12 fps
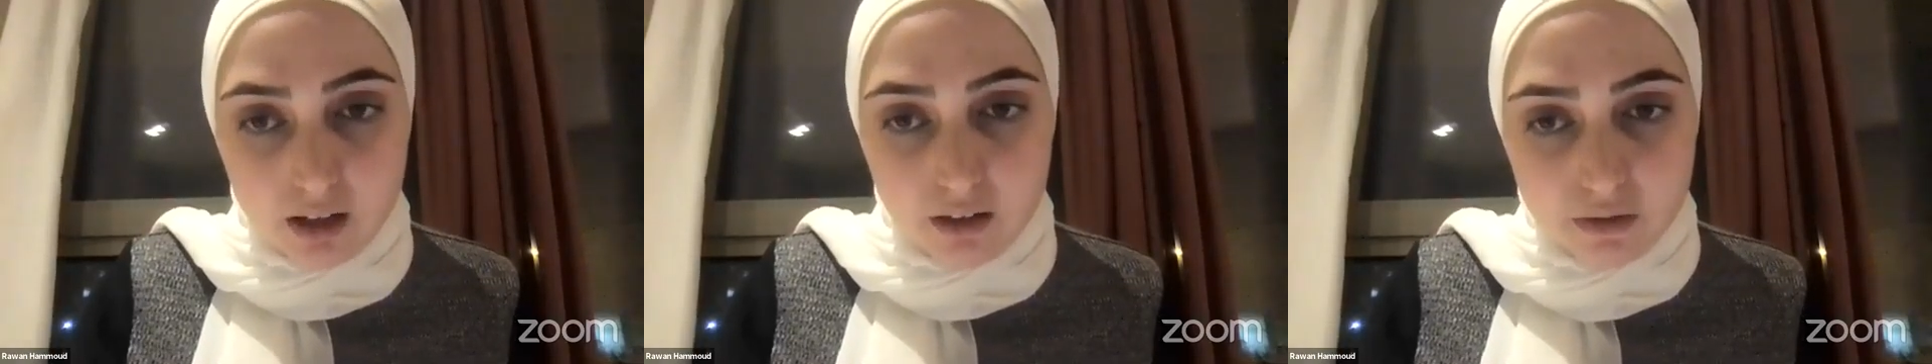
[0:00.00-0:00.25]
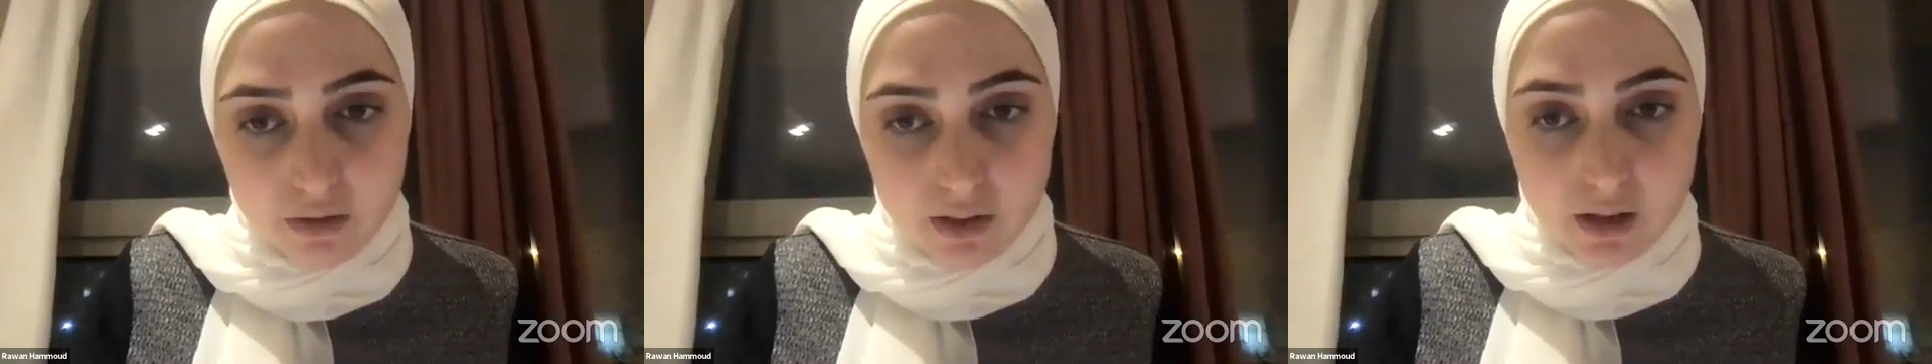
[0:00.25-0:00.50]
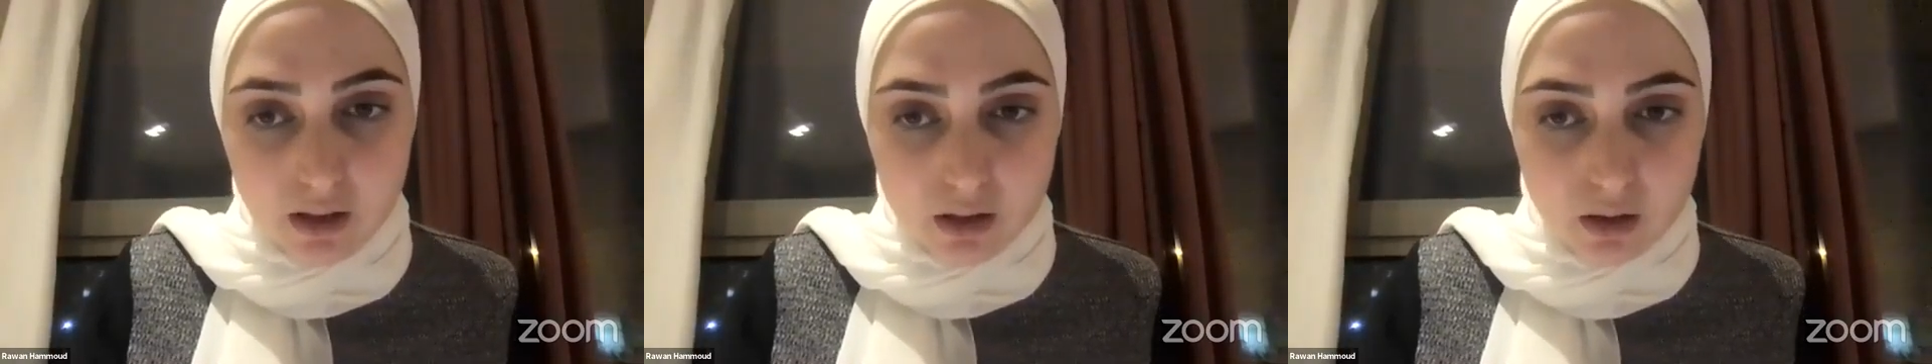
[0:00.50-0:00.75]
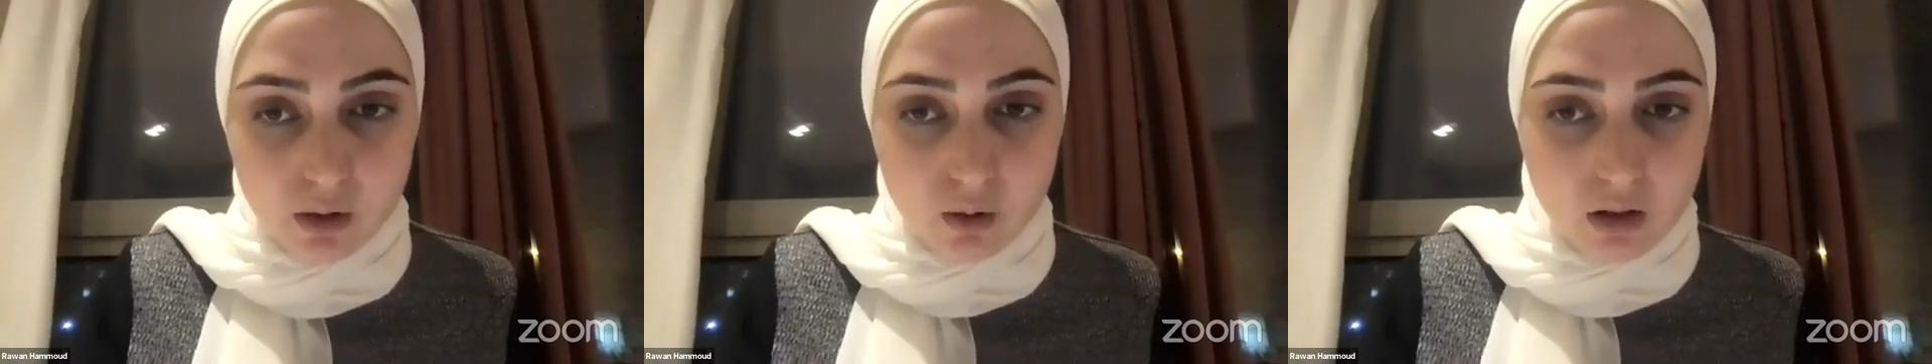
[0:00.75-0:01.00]

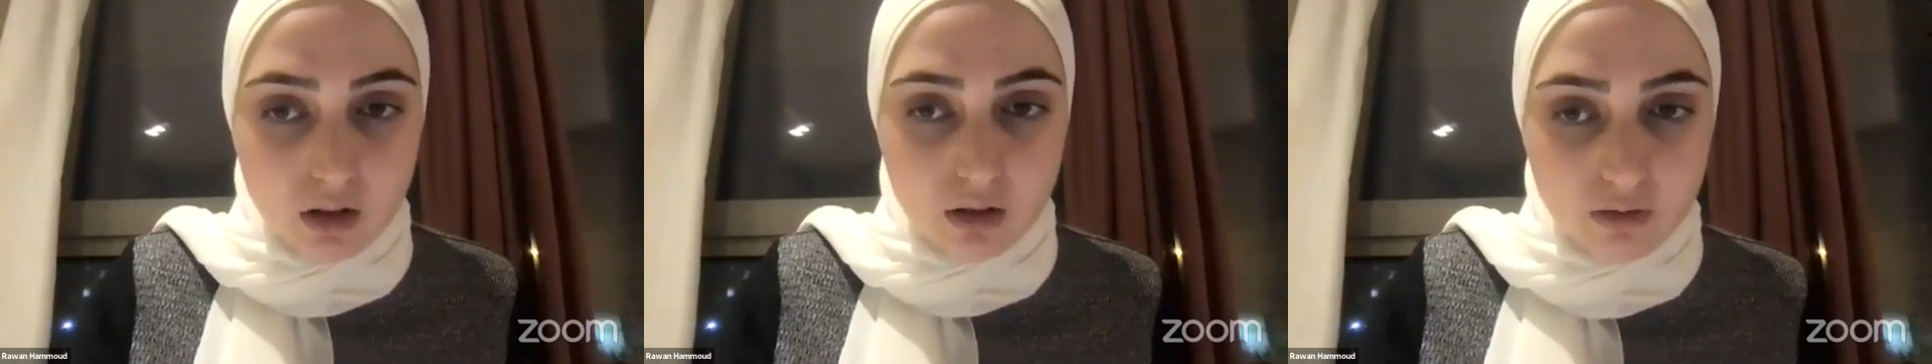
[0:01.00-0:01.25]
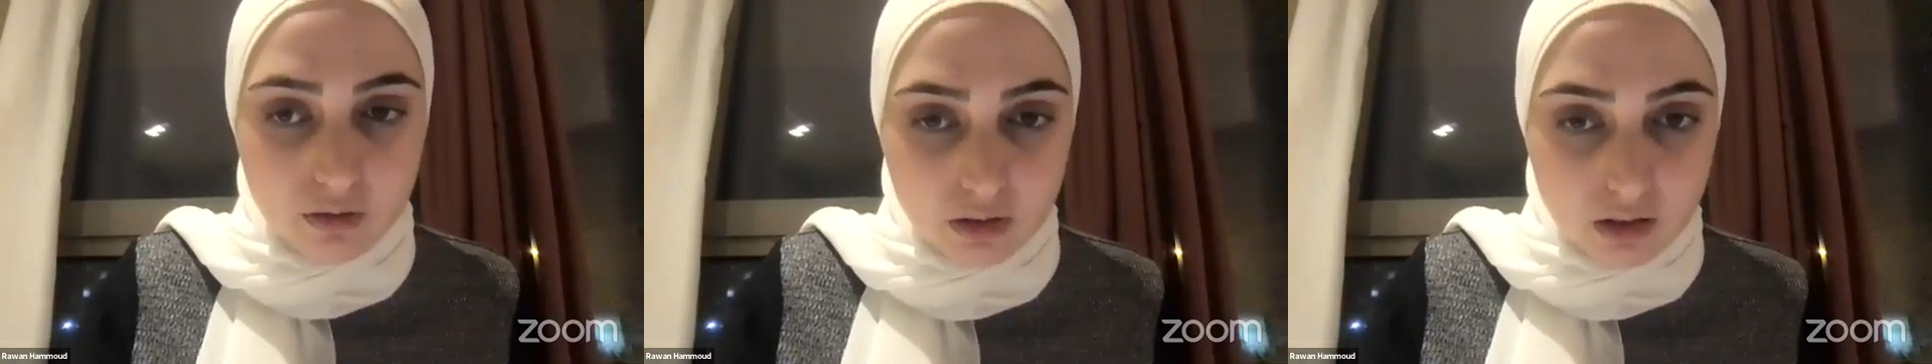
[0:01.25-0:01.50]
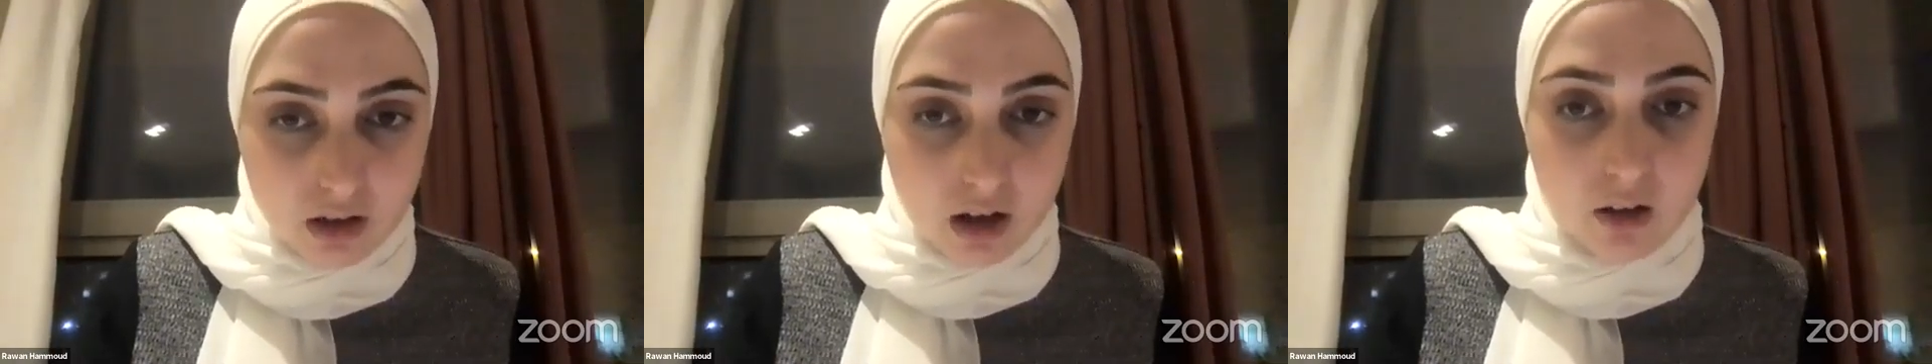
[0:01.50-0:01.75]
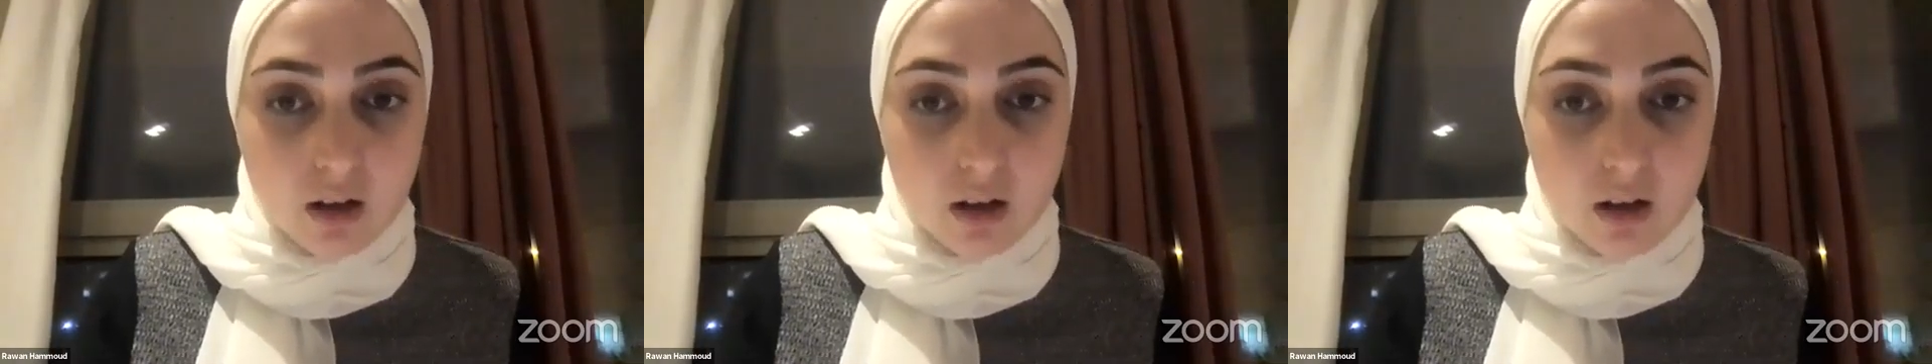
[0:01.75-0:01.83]
emphasis, Sunan of Allah,